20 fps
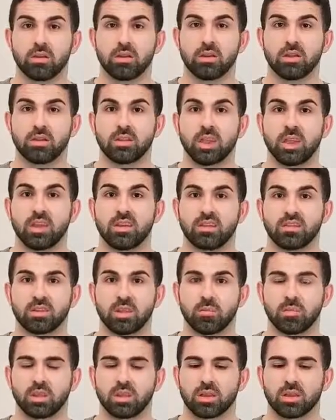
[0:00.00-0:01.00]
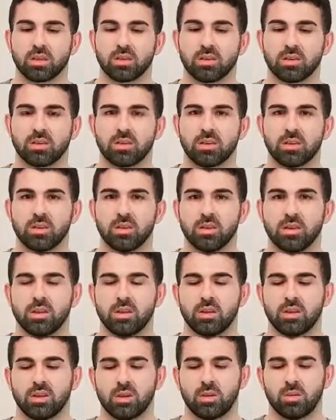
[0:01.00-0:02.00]
Take something.
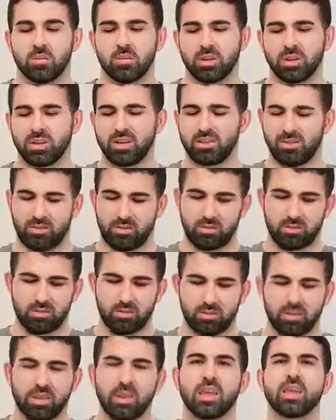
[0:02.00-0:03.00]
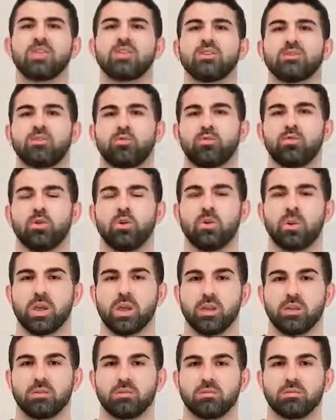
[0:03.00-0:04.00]
Please take this food
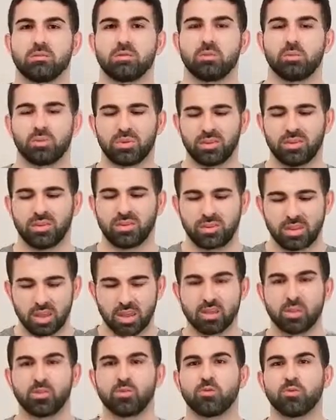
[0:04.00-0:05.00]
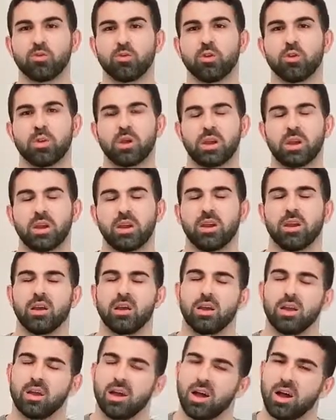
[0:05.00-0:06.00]
away. Please take this food away.
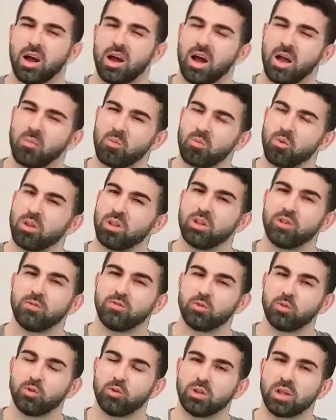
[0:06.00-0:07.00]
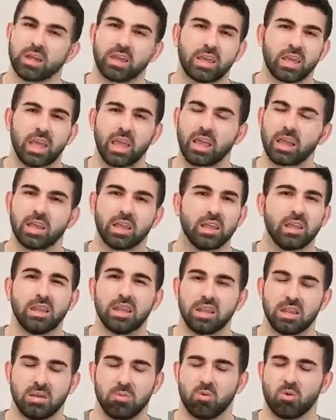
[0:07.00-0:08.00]
I'm really full. I can't eat
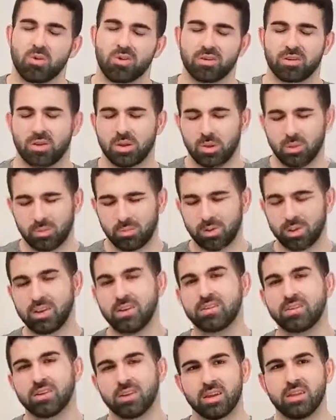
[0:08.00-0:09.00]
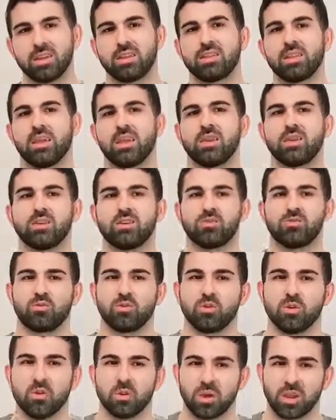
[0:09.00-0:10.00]
anymore. Please take this food
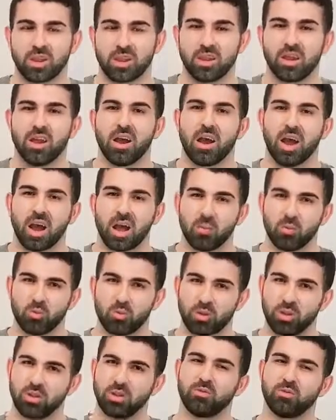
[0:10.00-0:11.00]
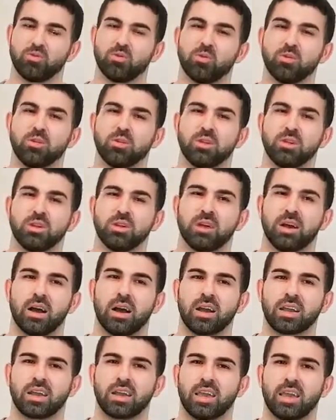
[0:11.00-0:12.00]
away. I'm really full.
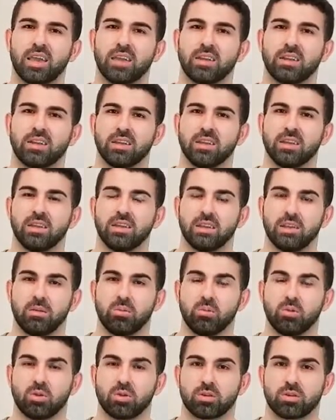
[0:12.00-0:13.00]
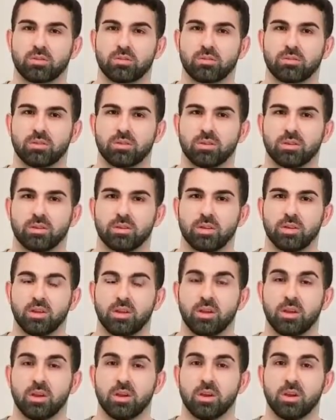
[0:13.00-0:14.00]
I can't eat anymore.
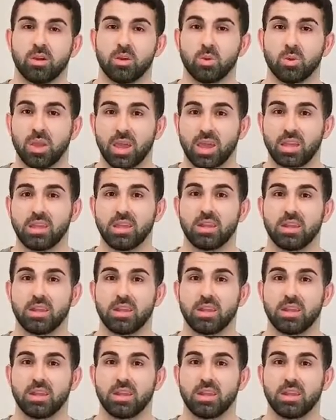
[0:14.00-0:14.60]
You can't eat